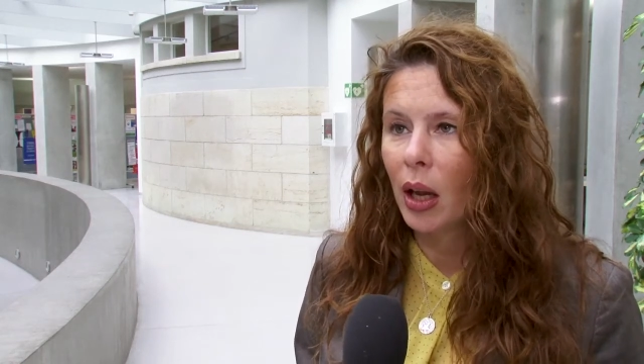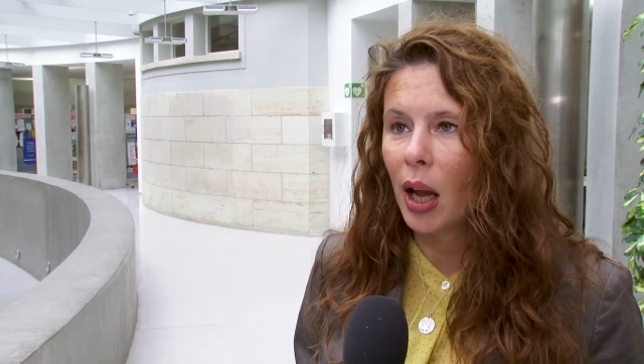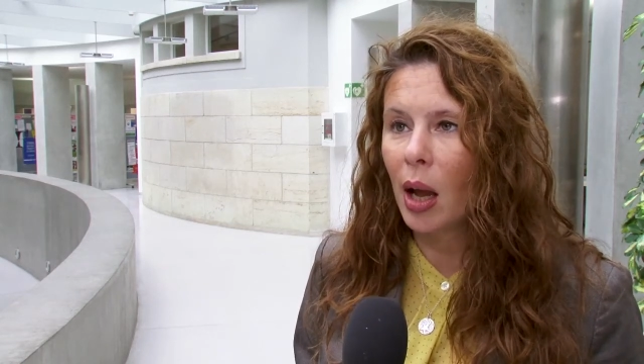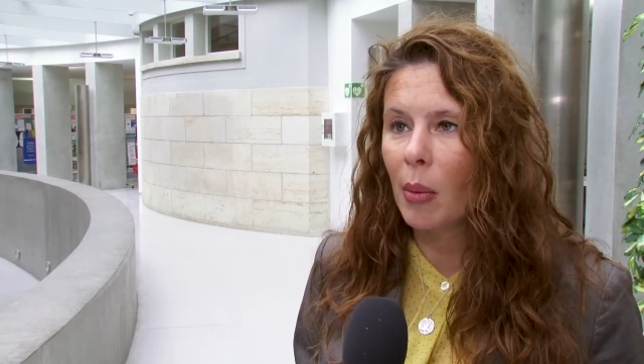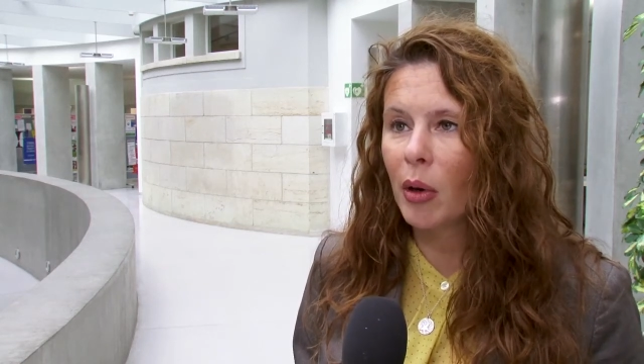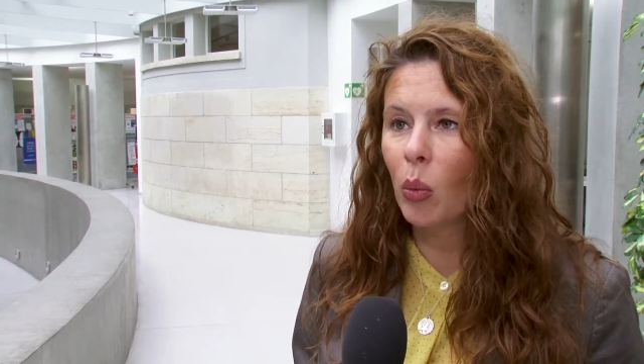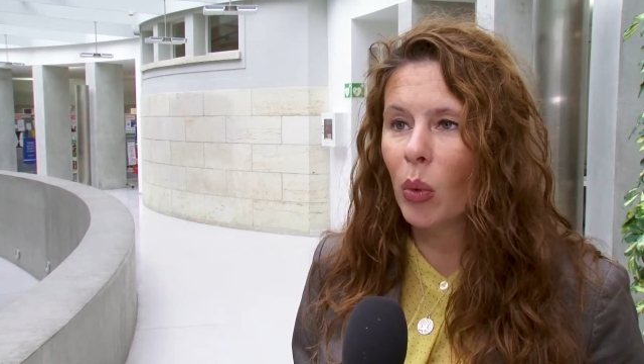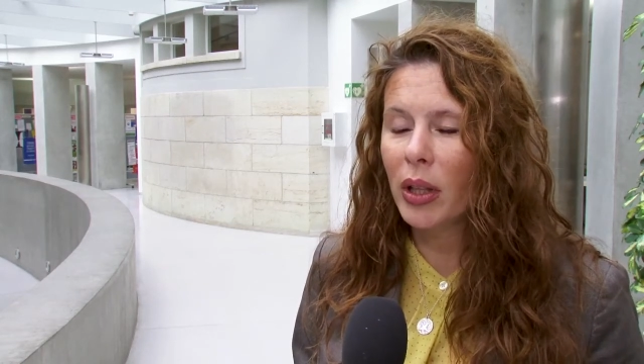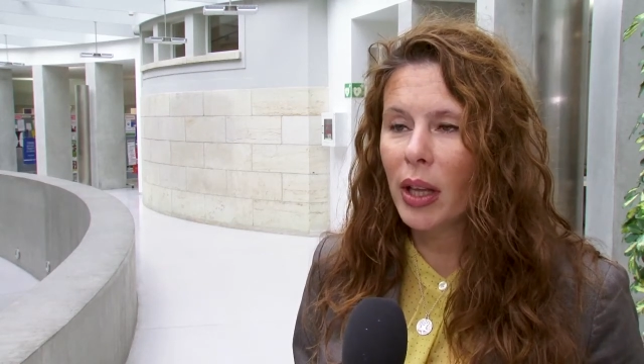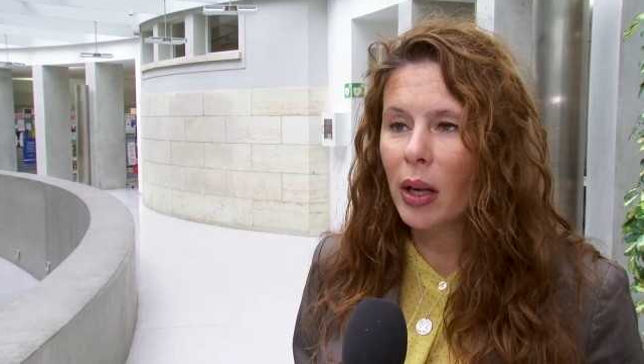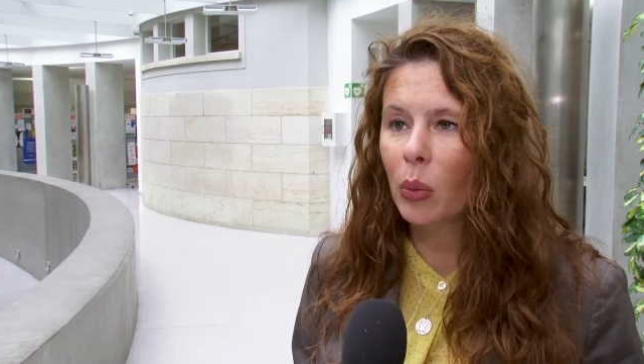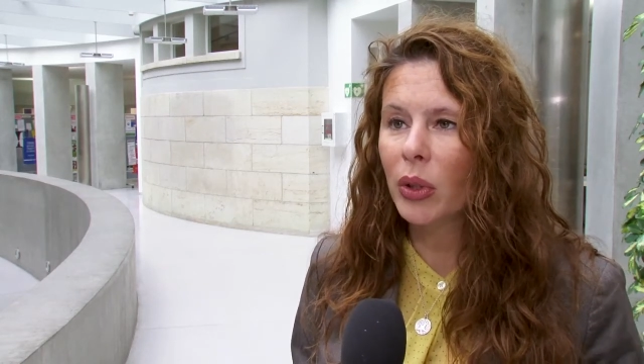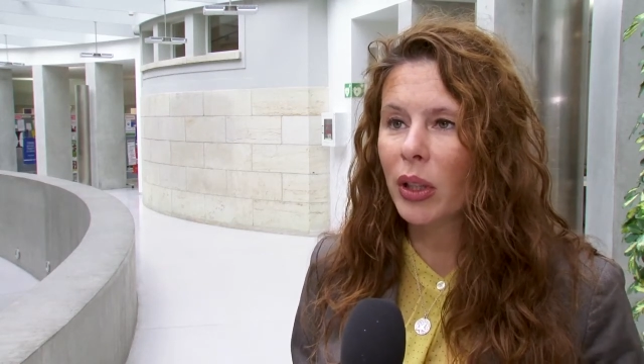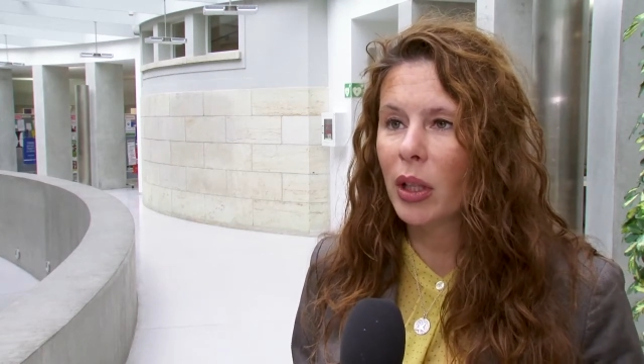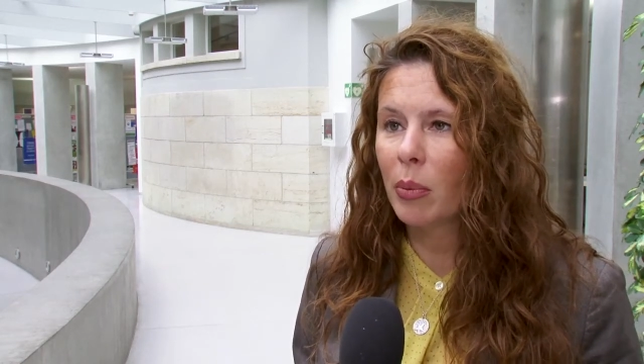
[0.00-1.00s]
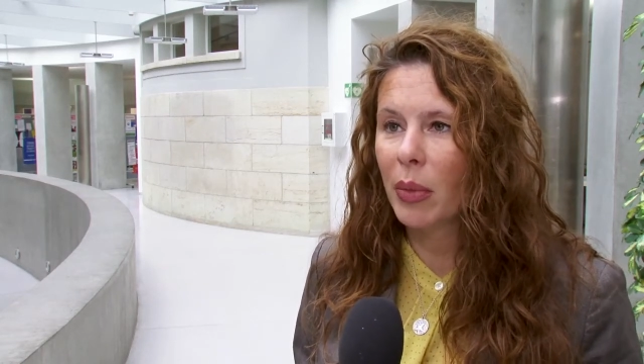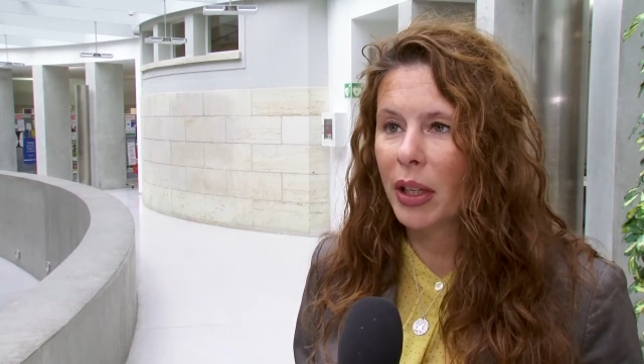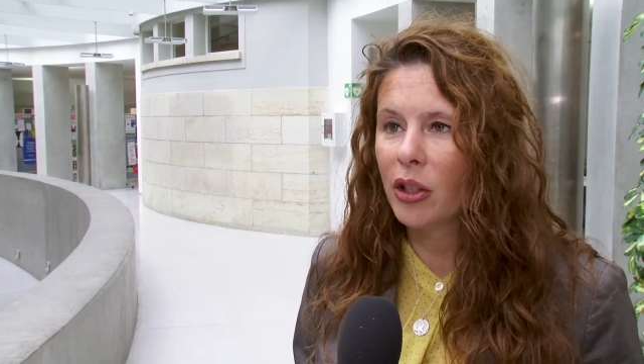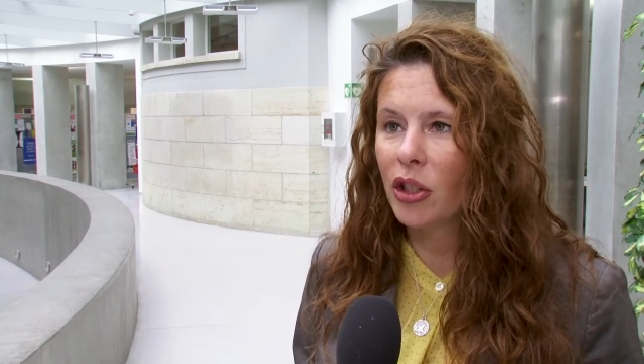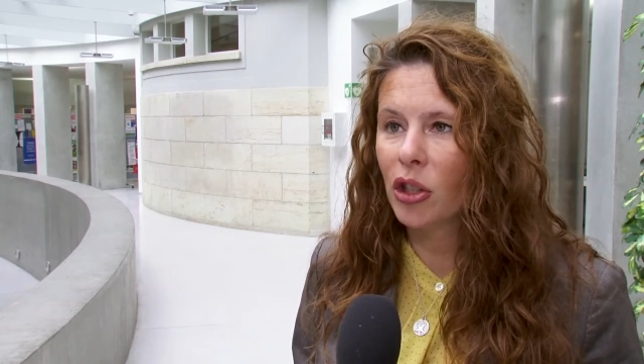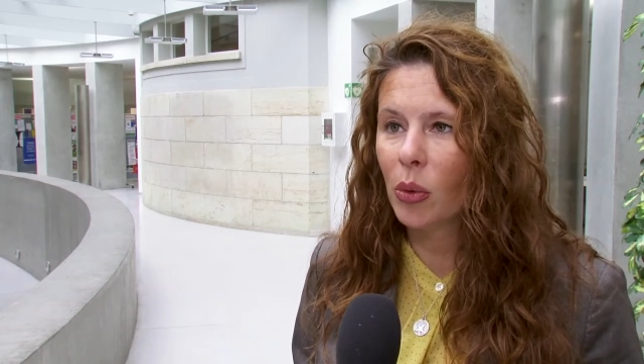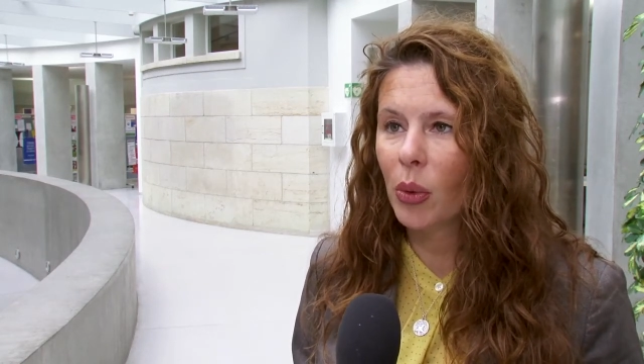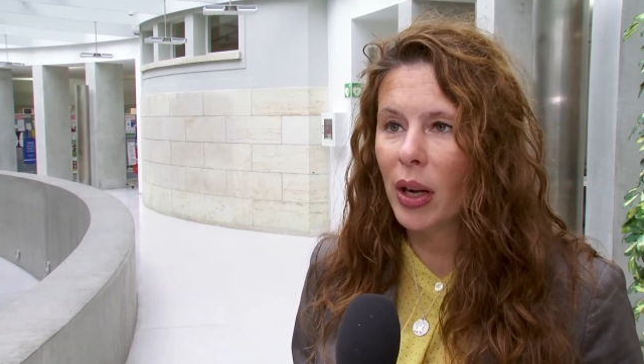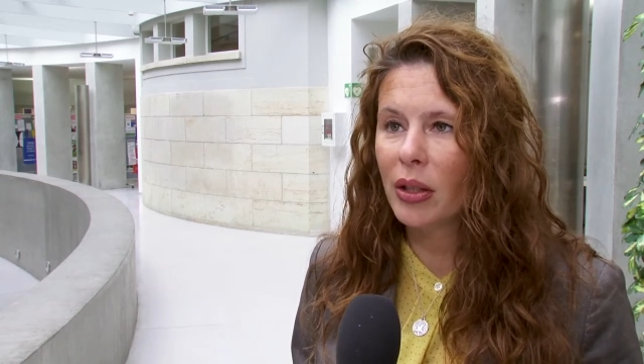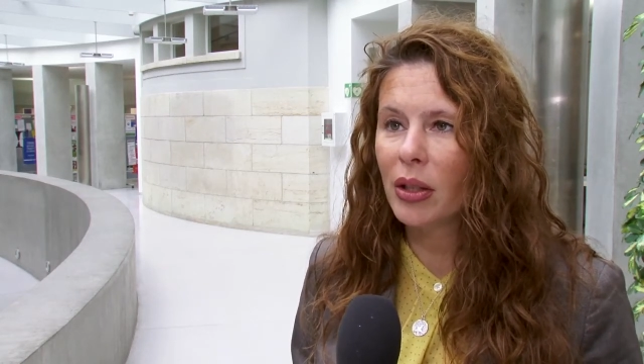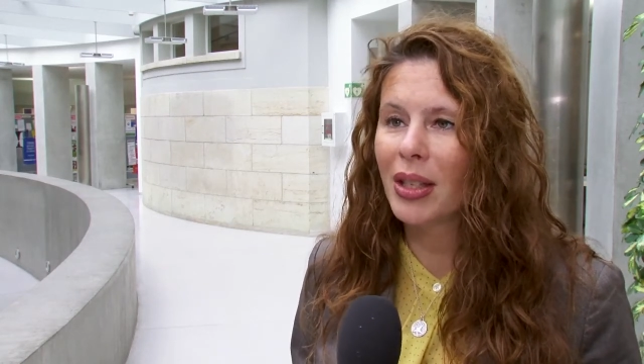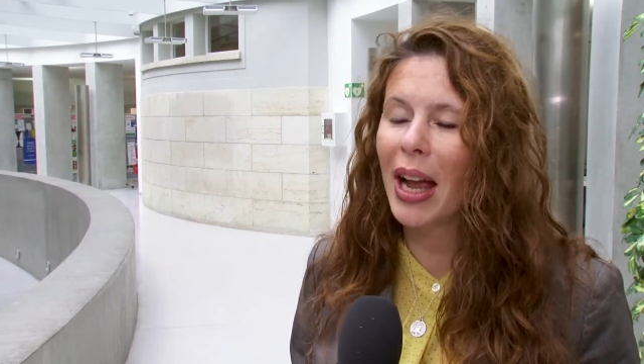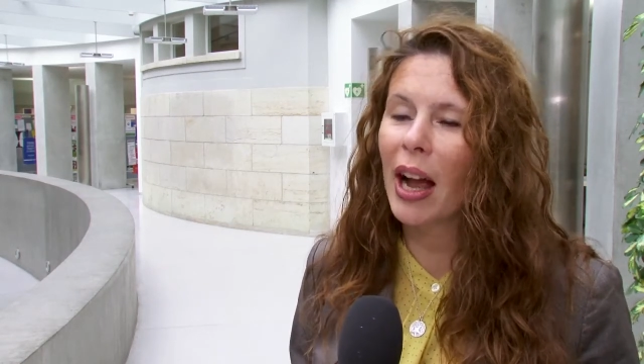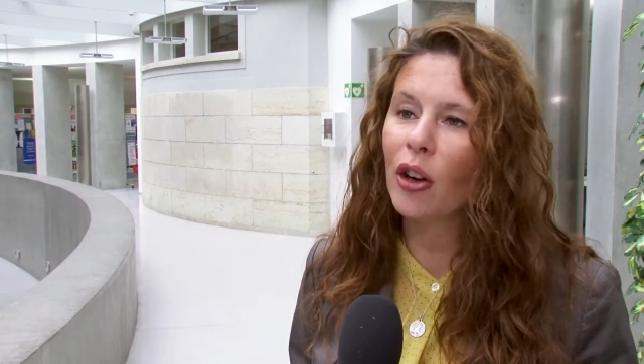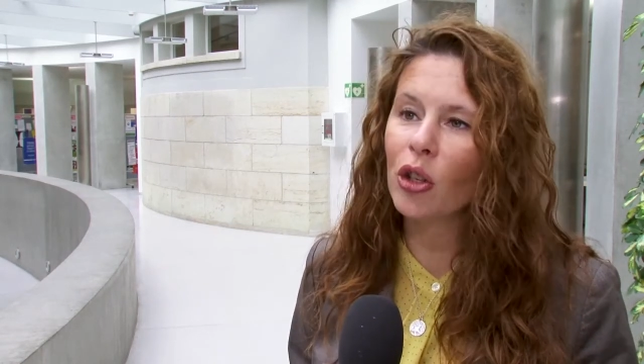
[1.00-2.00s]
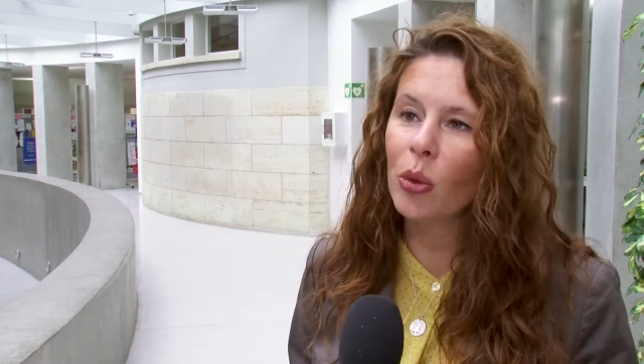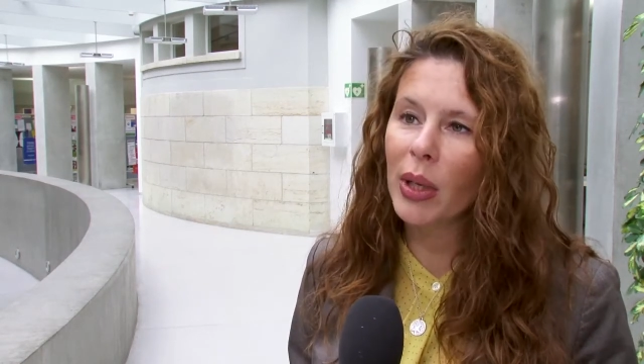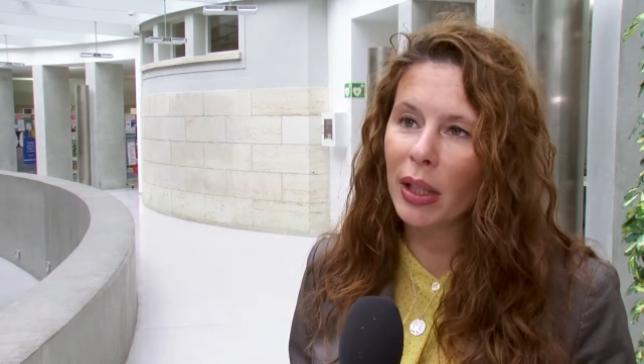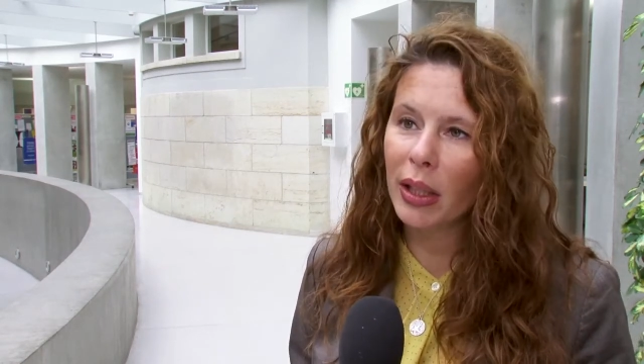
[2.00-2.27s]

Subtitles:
And what that really means to us is how do we